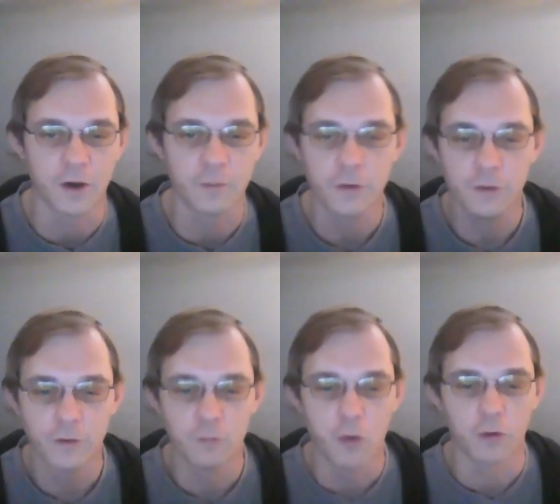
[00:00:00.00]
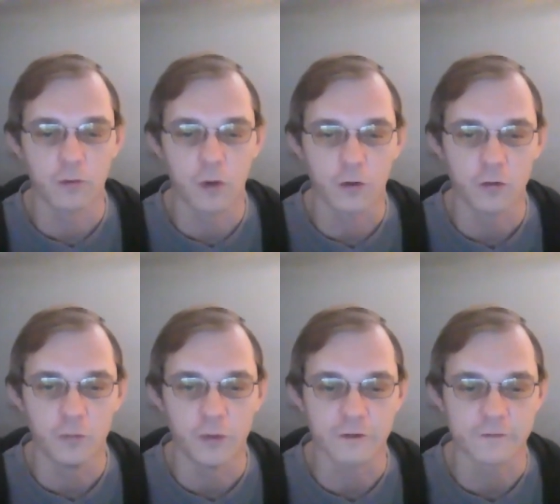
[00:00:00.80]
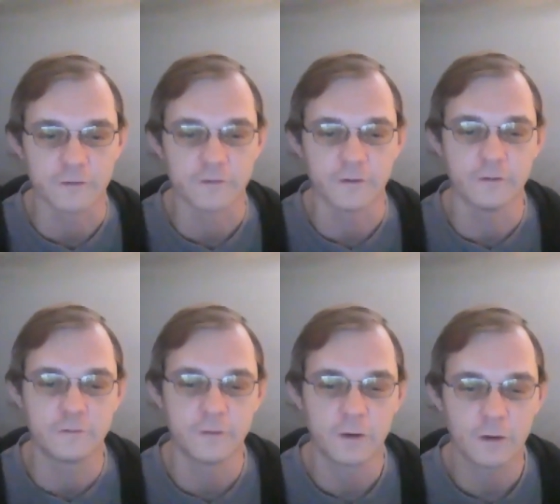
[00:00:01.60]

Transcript: up more local businesses,